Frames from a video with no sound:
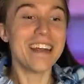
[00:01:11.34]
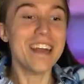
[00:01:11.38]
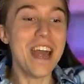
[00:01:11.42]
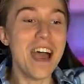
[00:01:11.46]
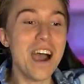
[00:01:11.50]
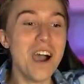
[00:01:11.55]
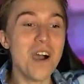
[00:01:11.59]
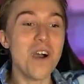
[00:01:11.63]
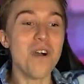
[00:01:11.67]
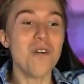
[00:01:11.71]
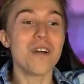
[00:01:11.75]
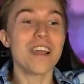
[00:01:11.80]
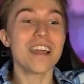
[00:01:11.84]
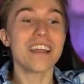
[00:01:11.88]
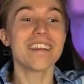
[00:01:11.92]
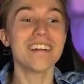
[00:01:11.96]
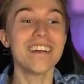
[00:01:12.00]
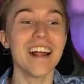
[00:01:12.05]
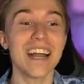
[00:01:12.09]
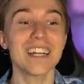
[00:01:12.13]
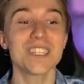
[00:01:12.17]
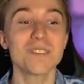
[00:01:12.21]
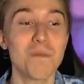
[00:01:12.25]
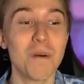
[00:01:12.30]
No! You're
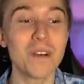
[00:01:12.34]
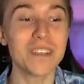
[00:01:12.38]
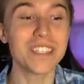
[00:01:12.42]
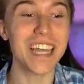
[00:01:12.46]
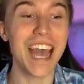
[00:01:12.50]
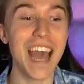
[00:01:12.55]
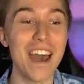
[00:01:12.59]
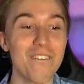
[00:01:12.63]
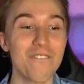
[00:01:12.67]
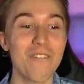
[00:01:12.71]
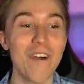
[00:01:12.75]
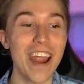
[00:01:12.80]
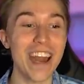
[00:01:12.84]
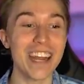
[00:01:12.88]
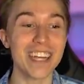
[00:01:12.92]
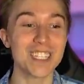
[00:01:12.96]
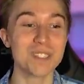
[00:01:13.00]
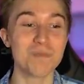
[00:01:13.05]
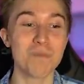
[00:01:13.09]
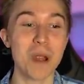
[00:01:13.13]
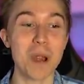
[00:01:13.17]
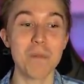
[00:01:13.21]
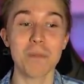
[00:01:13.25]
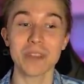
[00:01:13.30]
not supposed to have Fire
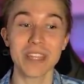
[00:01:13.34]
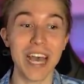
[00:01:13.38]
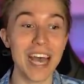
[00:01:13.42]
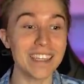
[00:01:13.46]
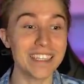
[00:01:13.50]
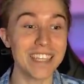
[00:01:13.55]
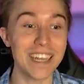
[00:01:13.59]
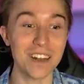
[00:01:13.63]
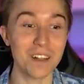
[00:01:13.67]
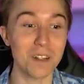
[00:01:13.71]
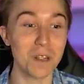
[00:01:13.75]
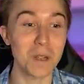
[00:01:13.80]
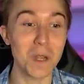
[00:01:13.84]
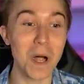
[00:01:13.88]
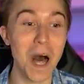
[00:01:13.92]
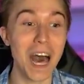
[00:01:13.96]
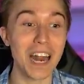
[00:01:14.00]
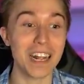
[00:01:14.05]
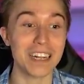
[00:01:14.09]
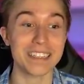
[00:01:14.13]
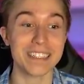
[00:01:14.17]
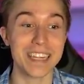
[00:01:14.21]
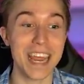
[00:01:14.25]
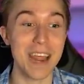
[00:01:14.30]
Spirit, but that did a
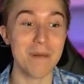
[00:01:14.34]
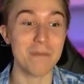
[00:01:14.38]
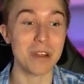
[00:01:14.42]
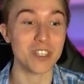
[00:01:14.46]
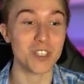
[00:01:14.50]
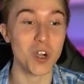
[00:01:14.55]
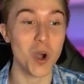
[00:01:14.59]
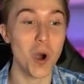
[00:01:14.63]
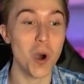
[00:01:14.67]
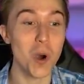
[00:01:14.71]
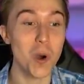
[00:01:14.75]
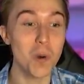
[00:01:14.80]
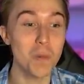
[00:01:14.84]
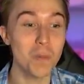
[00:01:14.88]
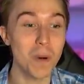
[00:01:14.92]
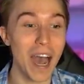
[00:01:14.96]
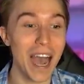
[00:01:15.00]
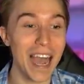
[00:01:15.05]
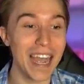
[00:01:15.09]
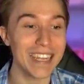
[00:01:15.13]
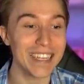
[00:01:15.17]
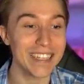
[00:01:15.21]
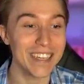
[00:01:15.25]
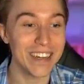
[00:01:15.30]
lot of damage. Oh
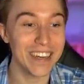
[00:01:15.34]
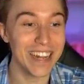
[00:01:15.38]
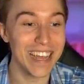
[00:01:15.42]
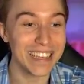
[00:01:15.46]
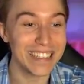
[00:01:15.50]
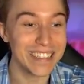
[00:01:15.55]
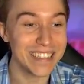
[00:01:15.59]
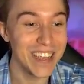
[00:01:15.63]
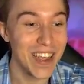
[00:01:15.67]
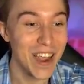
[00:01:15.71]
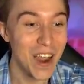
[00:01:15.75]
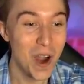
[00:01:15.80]
my goodness.